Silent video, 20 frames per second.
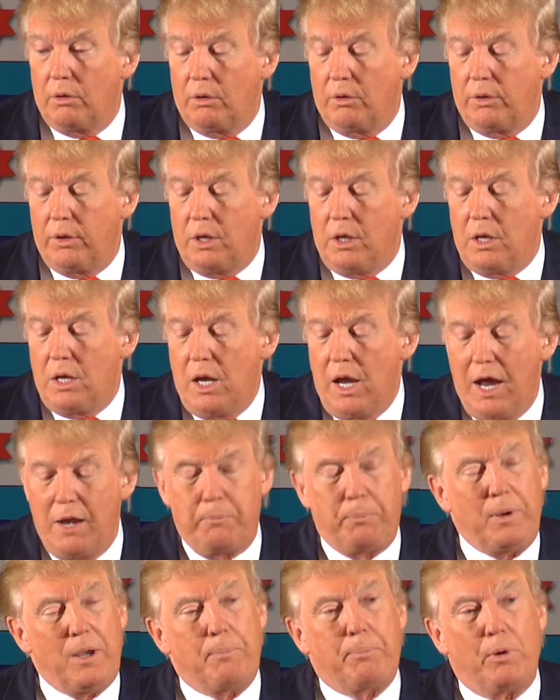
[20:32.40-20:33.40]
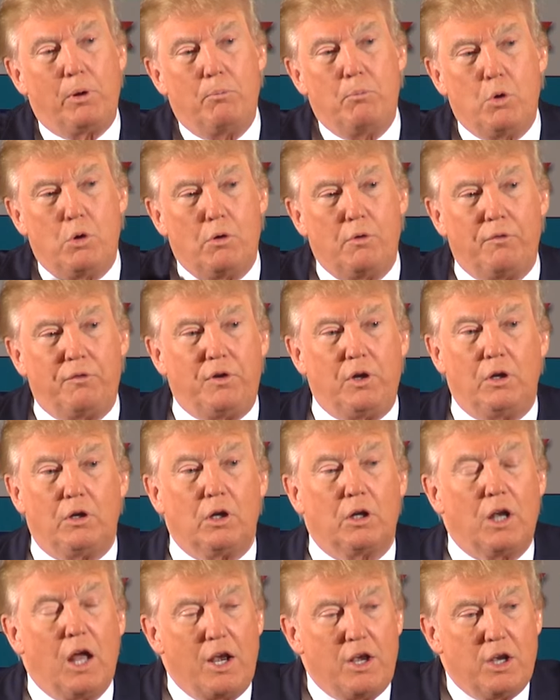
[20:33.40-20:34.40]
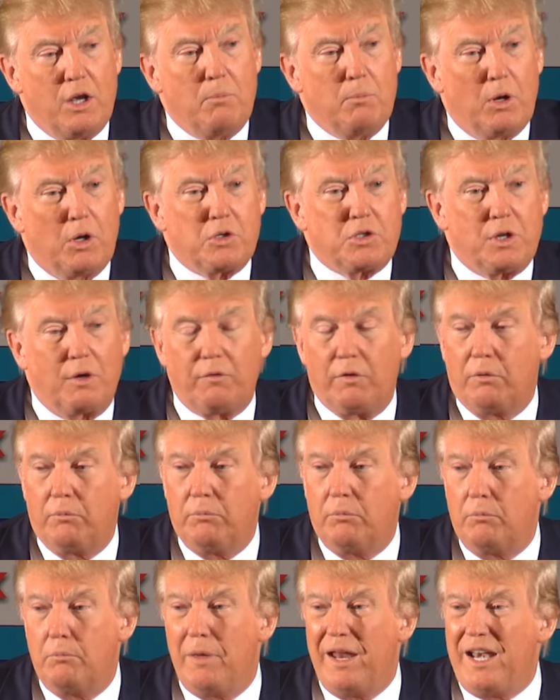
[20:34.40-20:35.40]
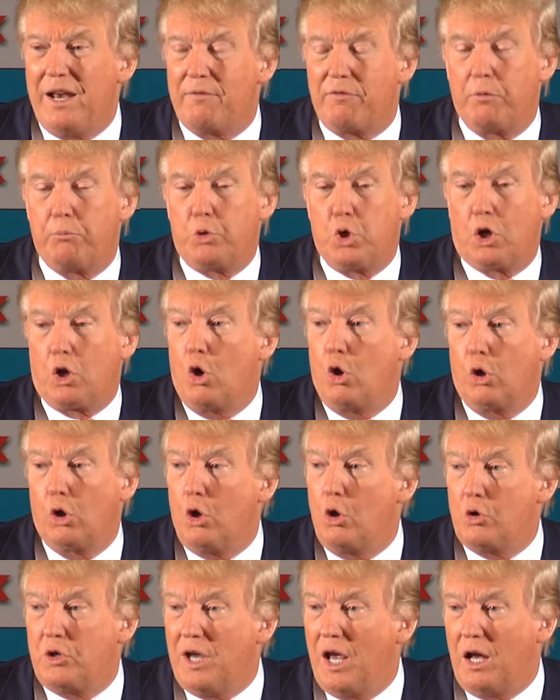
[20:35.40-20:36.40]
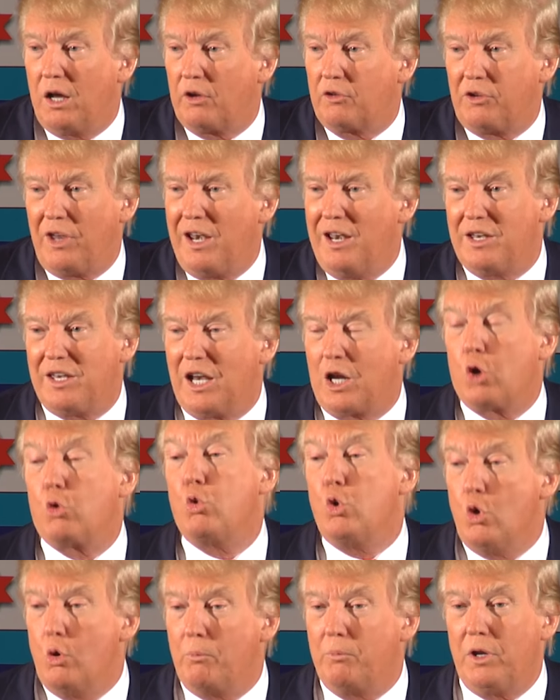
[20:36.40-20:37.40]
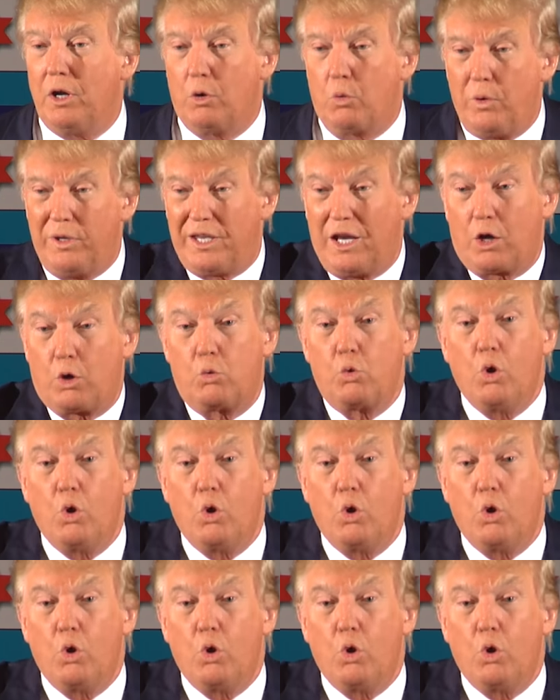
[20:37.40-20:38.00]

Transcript: the head people moved to London, most of them. Many of them took whole hotels. They didn't take a room. You know, we take a